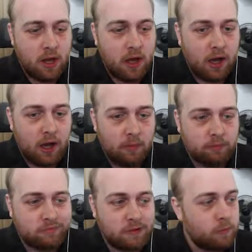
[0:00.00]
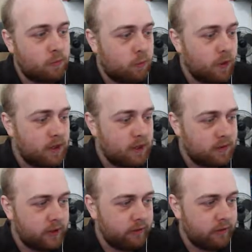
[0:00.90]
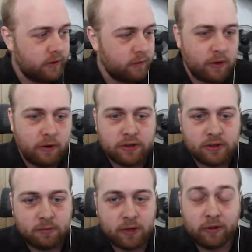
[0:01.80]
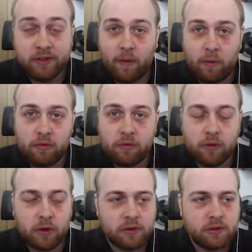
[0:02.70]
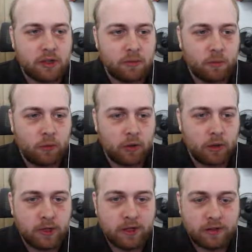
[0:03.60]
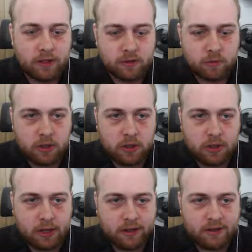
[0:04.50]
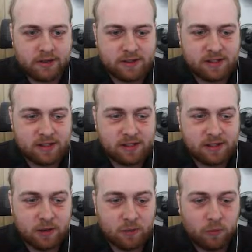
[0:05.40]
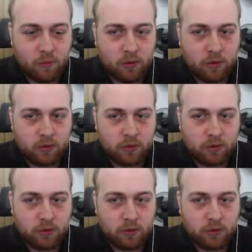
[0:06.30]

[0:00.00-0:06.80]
The weekly series where I just play with Tavern Brawl and see what it is each week and to see what...